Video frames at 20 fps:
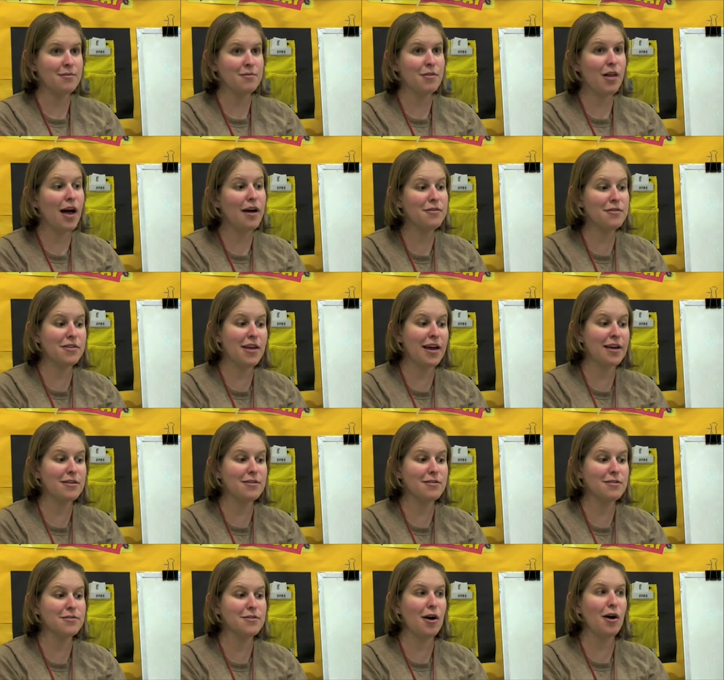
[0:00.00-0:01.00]
Life
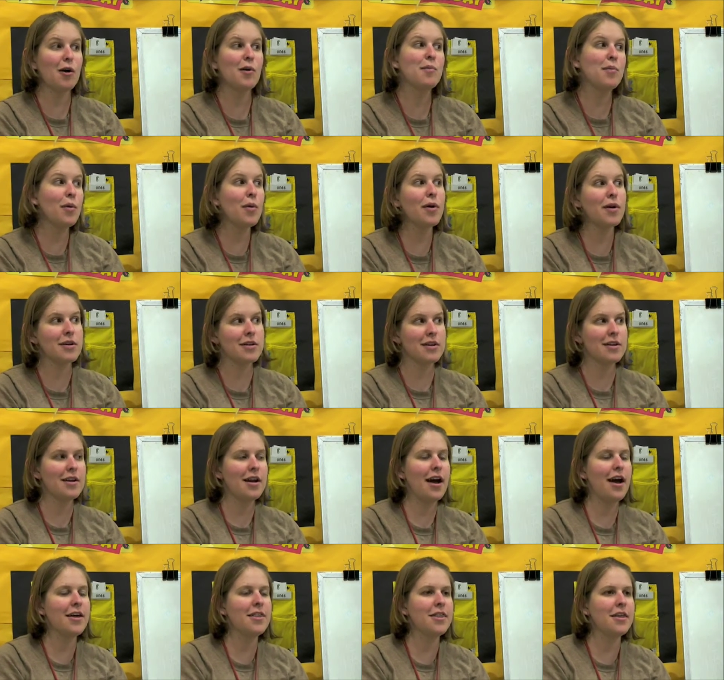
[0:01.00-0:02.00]
cycles are
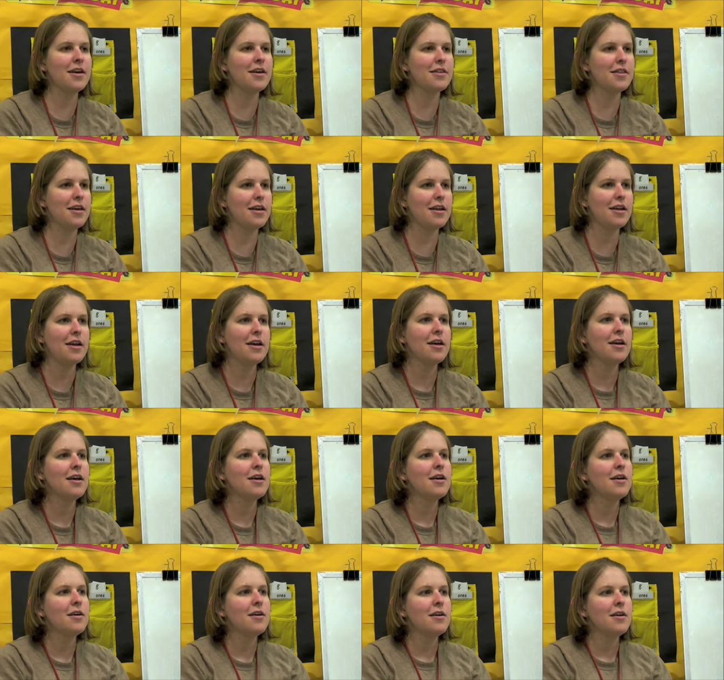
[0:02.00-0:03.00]
important. I think that
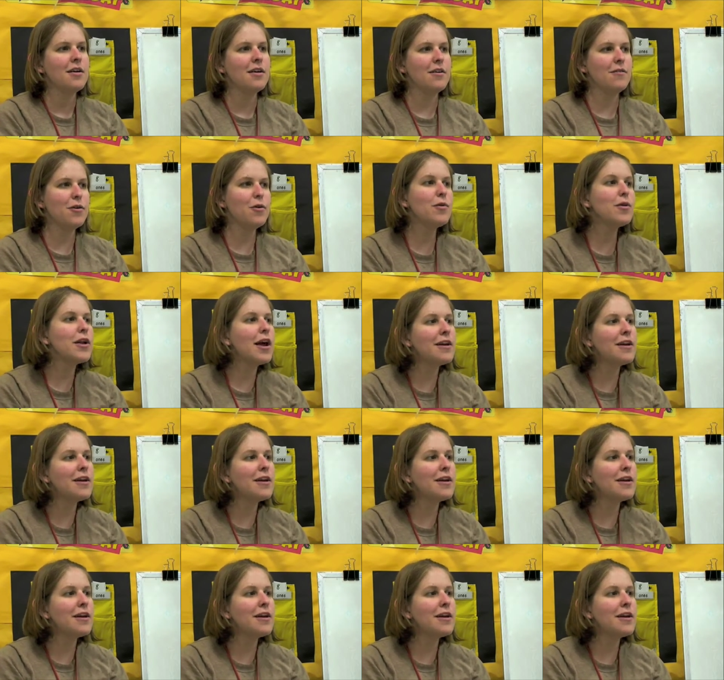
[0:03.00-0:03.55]
if you were